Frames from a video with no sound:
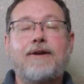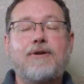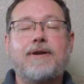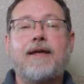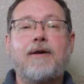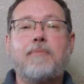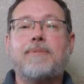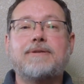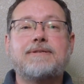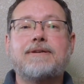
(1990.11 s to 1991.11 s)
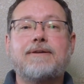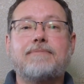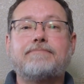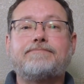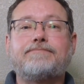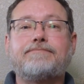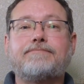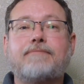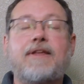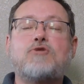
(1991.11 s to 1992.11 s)
I couldn't help but see Him.
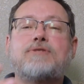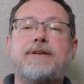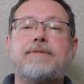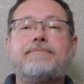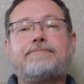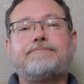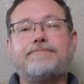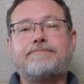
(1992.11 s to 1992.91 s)
Have you seen Him?